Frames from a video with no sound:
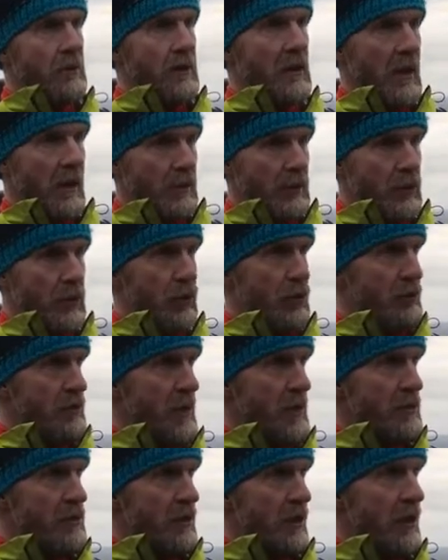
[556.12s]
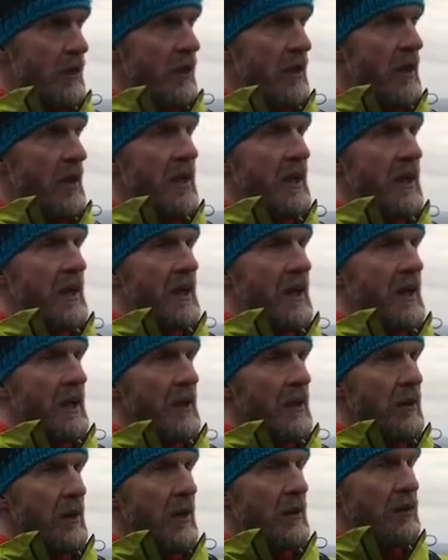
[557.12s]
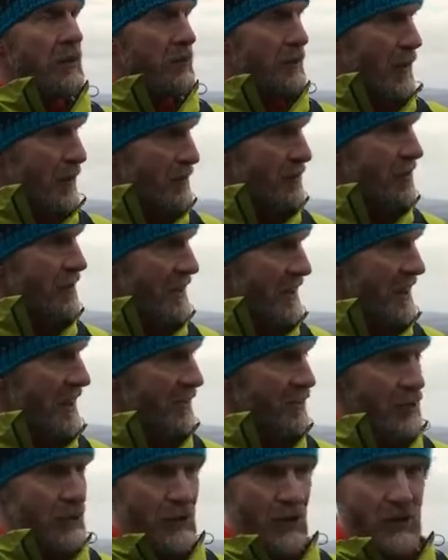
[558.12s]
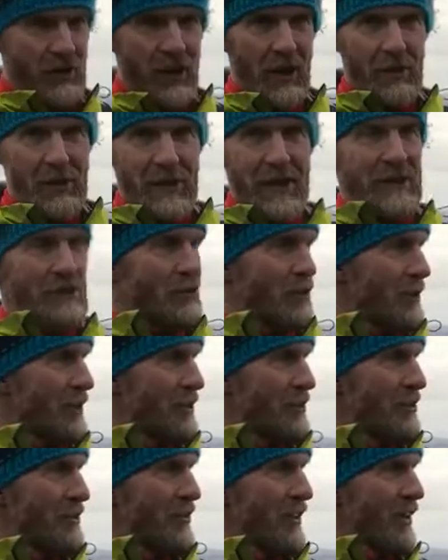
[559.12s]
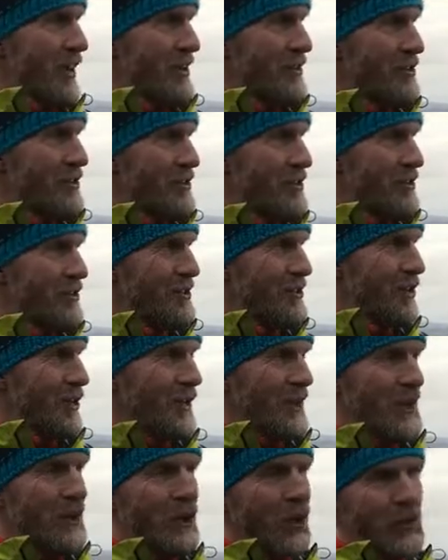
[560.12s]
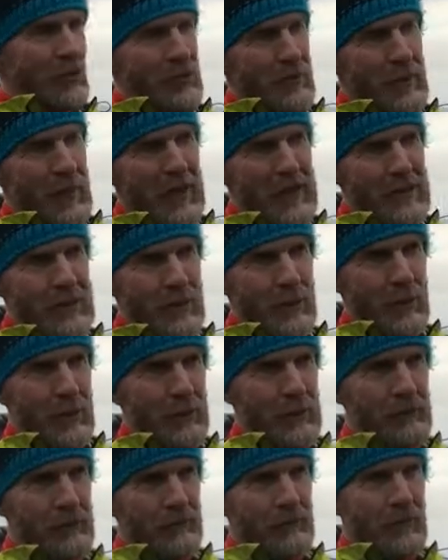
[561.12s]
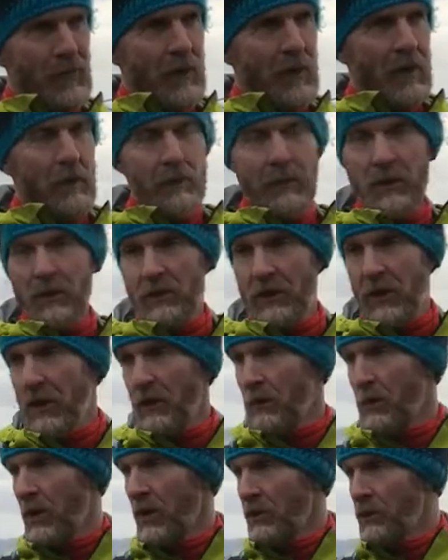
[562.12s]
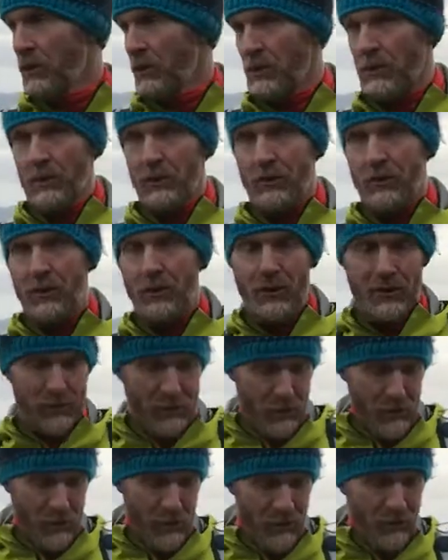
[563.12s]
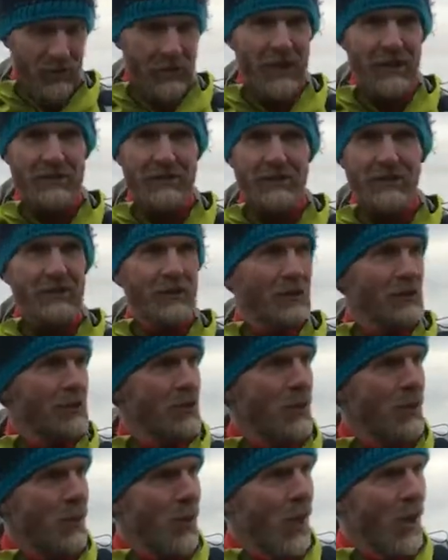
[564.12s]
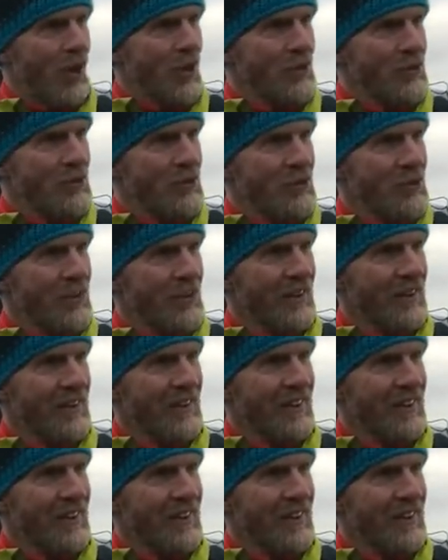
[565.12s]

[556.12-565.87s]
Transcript: becomes a good measure, especially if you've got no electronic devices or they're not dependable. Because otherwise what you would do is you would set something on your watch